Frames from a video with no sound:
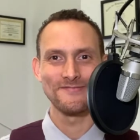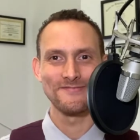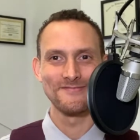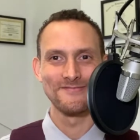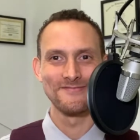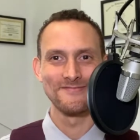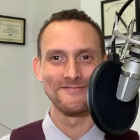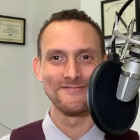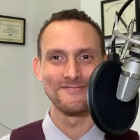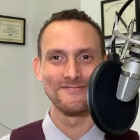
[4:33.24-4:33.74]

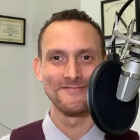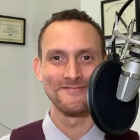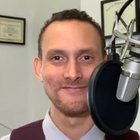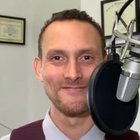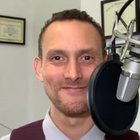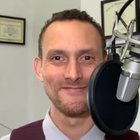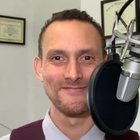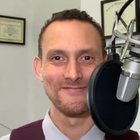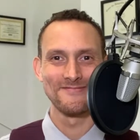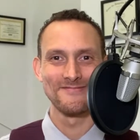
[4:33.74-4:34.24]

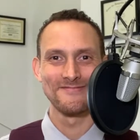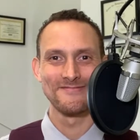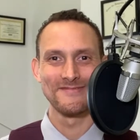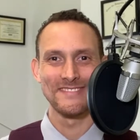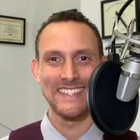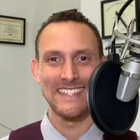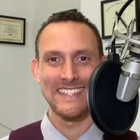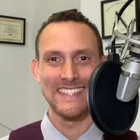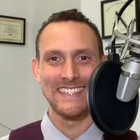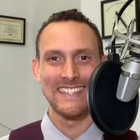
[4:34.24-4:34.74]

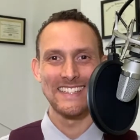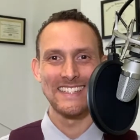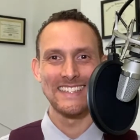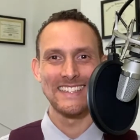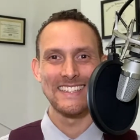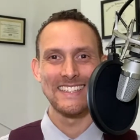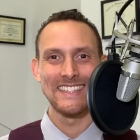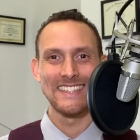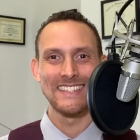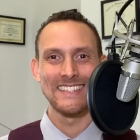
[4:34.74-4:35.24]
No one is speaking in this clip.